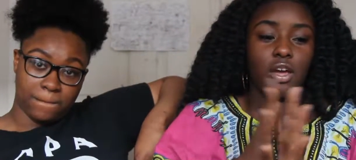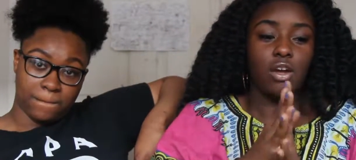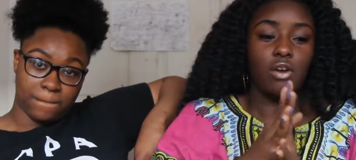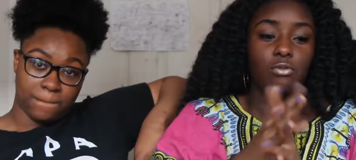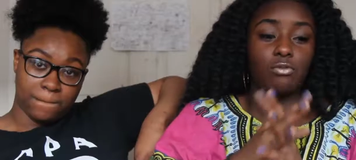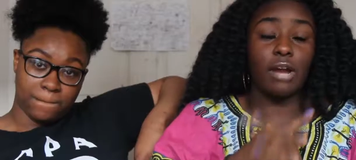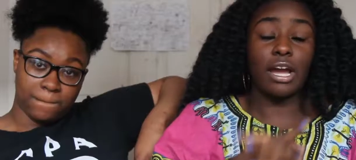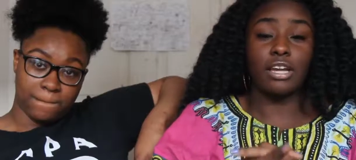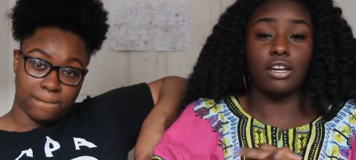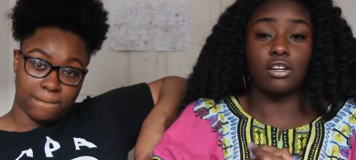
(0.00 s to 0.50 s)

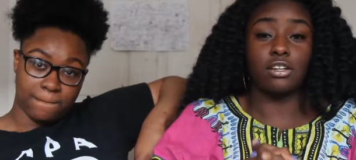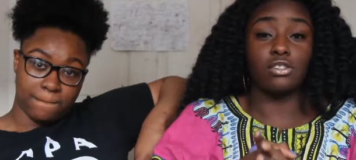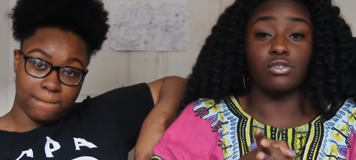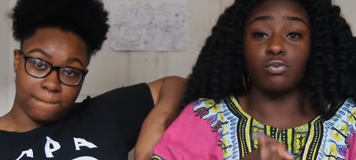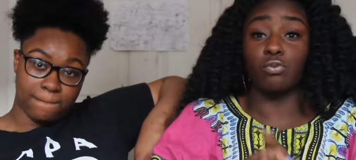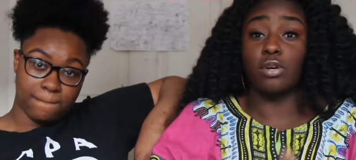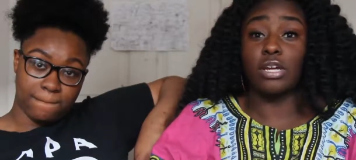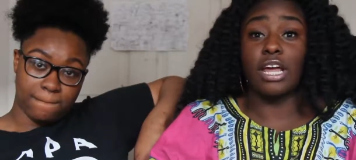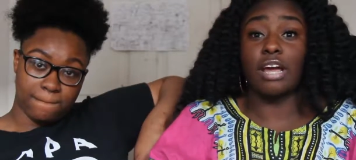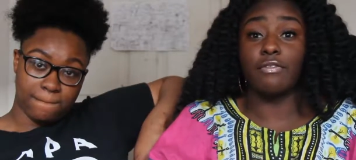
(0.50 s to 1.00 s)
Speaker 1: writers
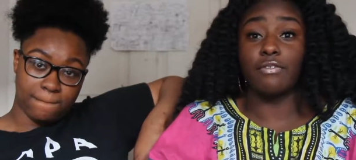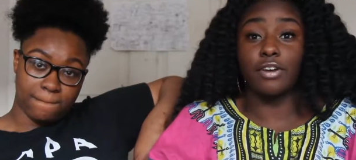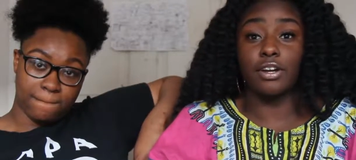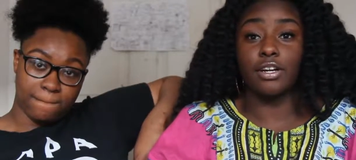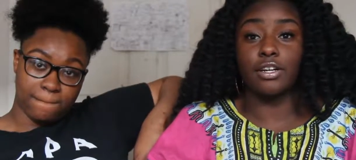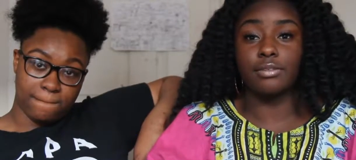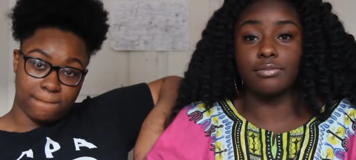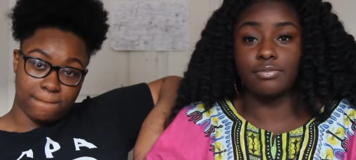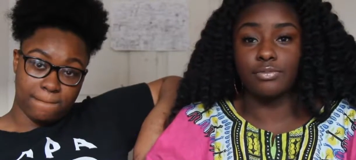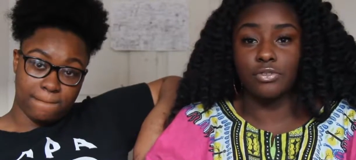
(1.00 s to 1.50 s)

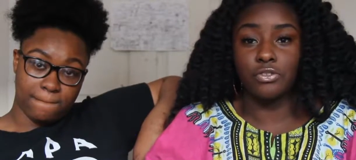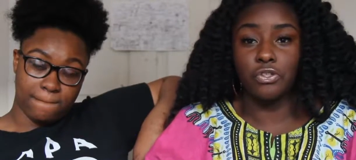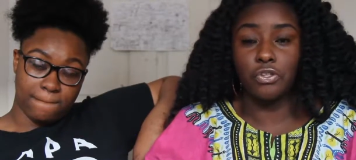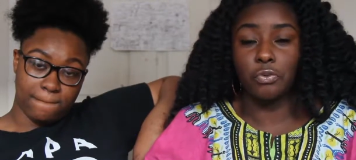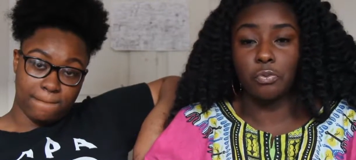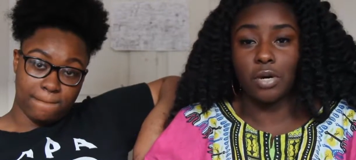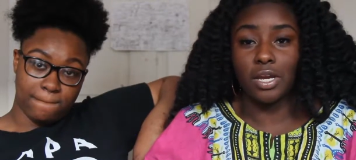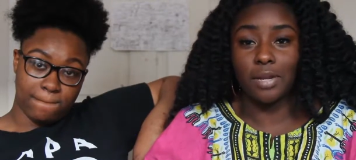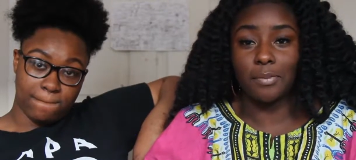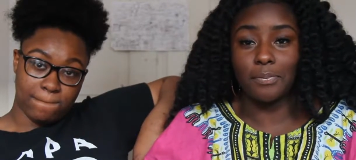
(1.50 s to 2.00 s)
whatever you
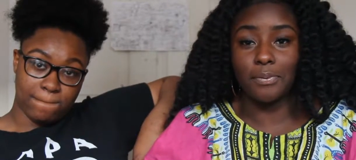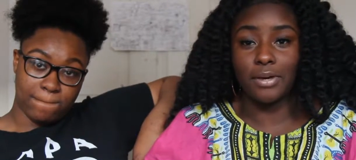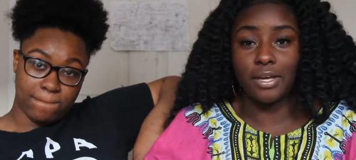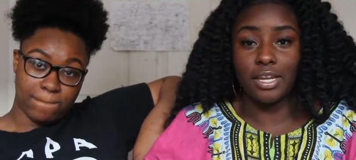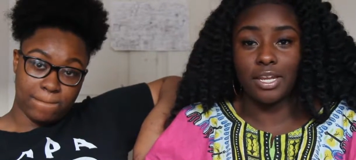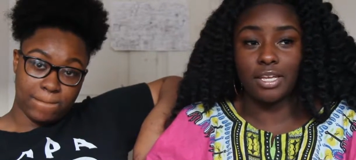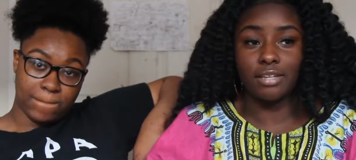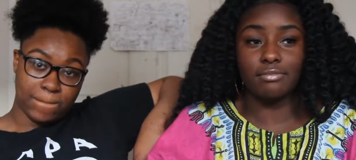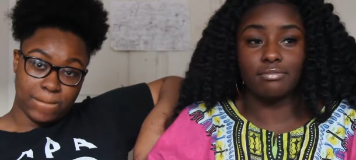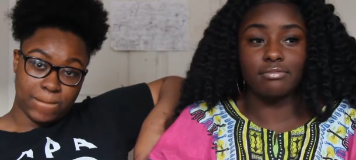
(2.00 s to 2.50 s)
want to put
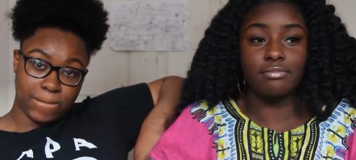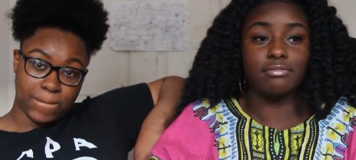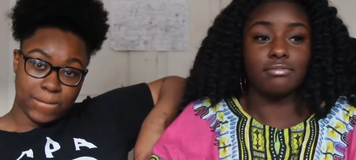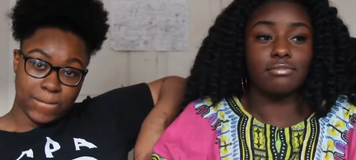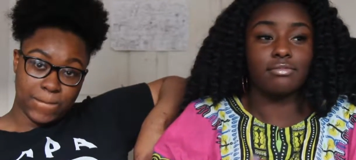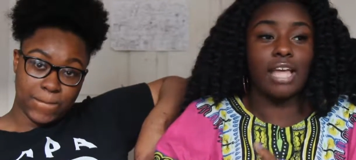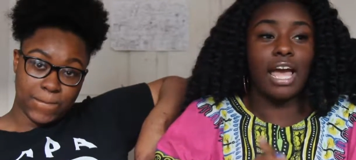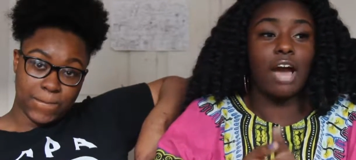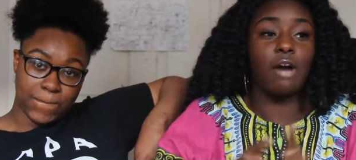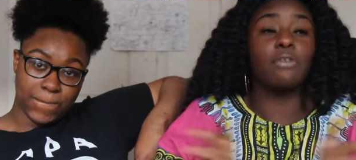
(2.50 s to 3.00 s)
it
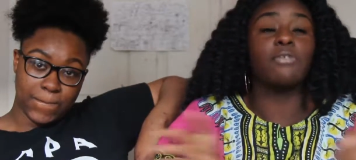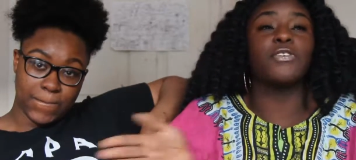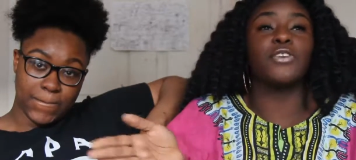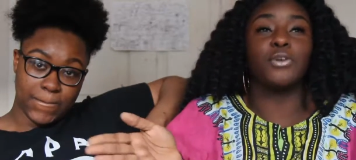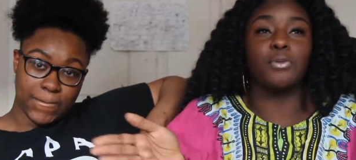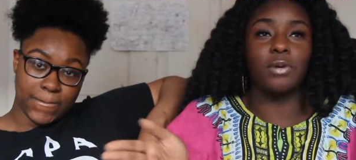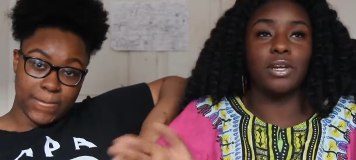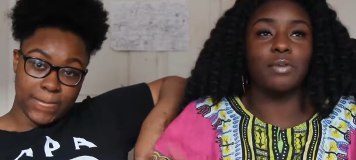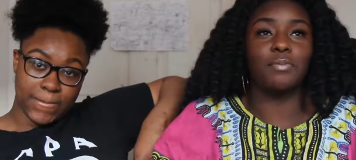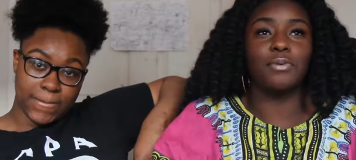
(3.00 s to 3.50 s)
however you
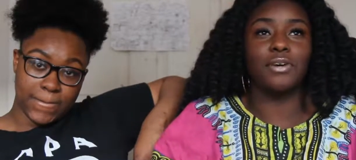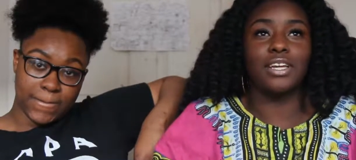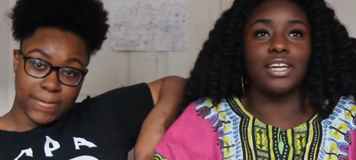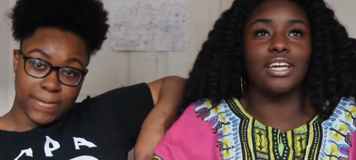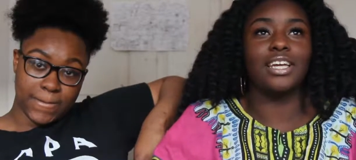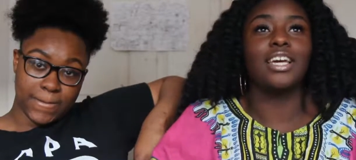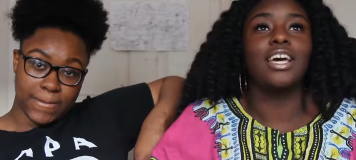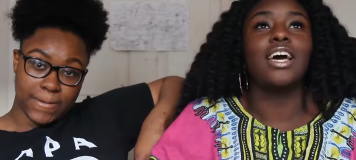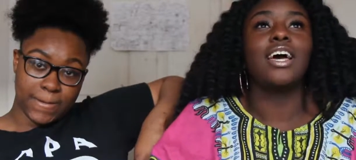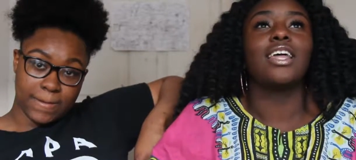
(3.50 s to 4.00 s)
want to put
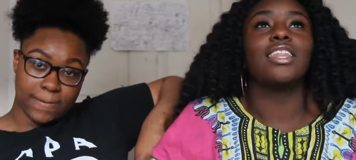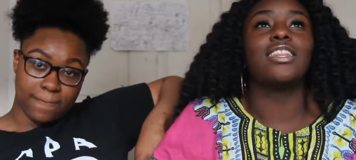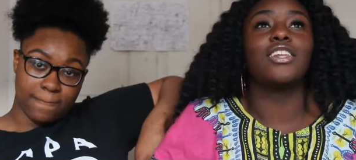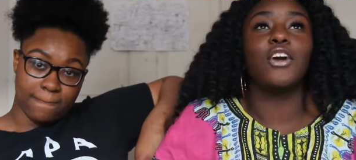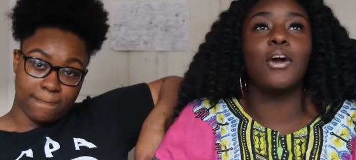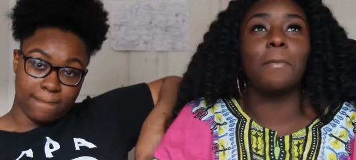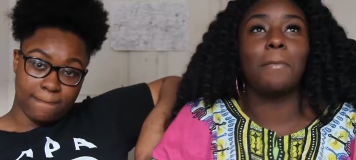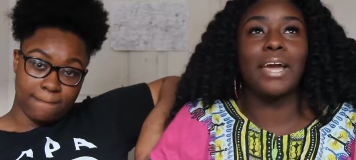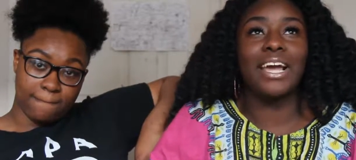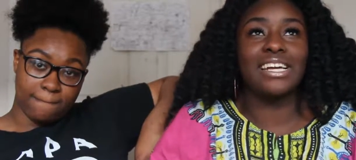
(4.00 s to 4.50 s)
it.
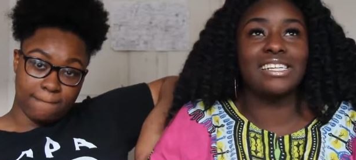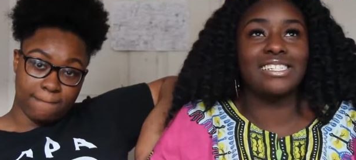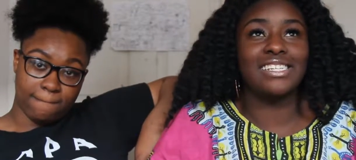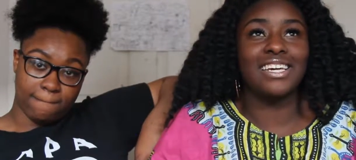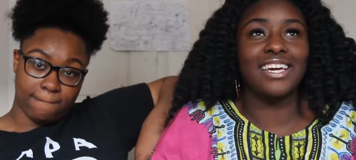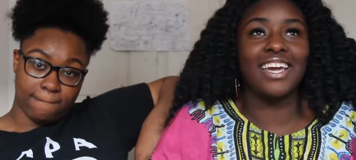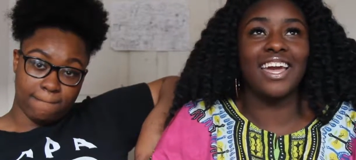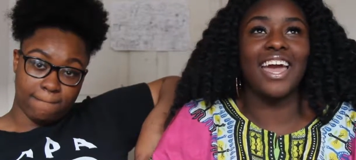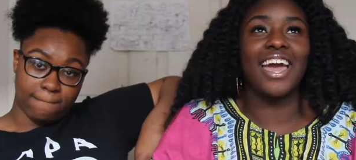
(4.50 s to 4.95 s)
They're amazing